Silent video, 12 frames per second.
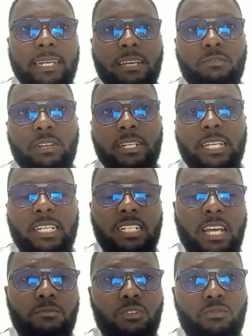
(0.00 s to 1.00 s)
And I will take
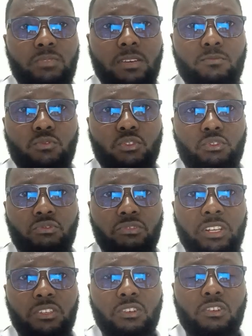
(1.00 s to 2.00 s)
time to be able to
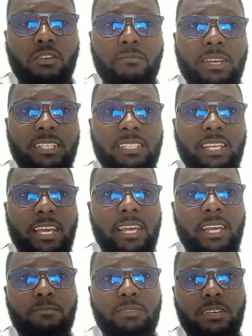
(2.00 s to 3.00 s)
read your comments
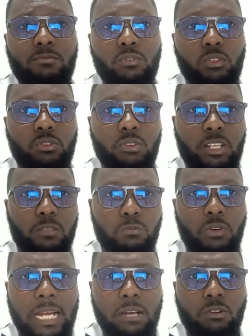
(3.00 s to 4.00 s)
and be able to
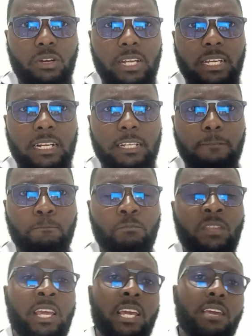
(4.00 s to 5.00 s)
respond accordingly.